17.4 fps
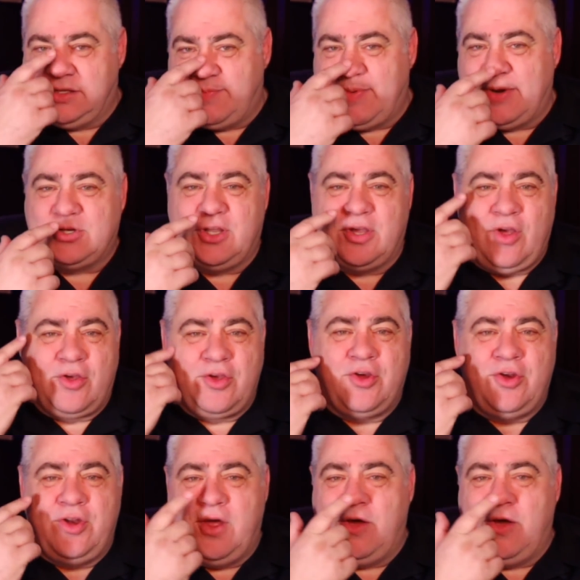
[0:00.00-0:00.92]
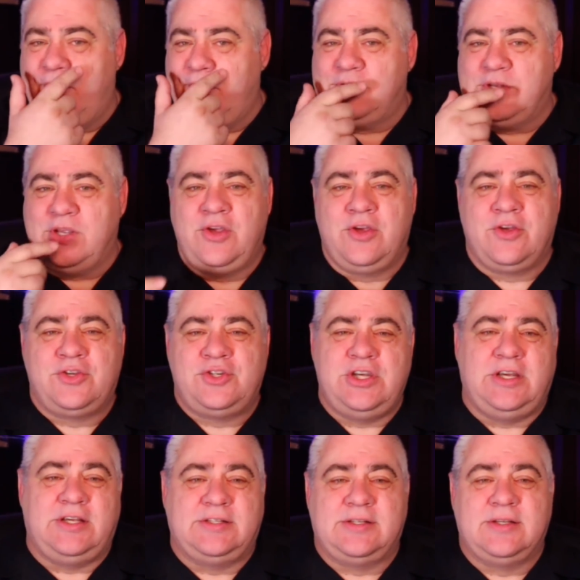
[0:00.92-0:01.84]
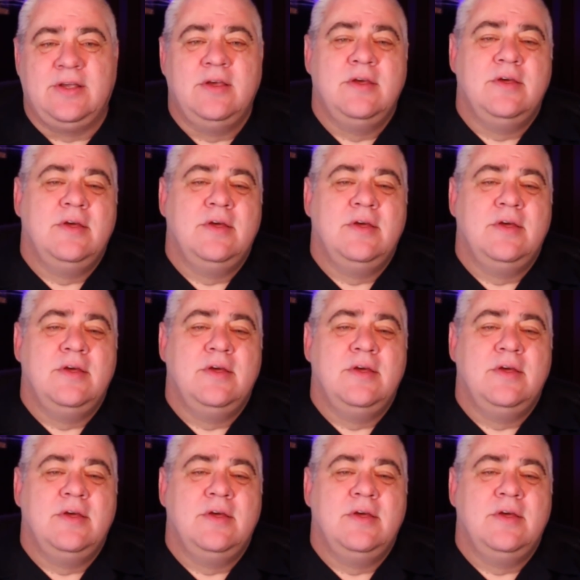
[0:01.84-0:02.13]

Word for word: especially on your nose and your cheeks.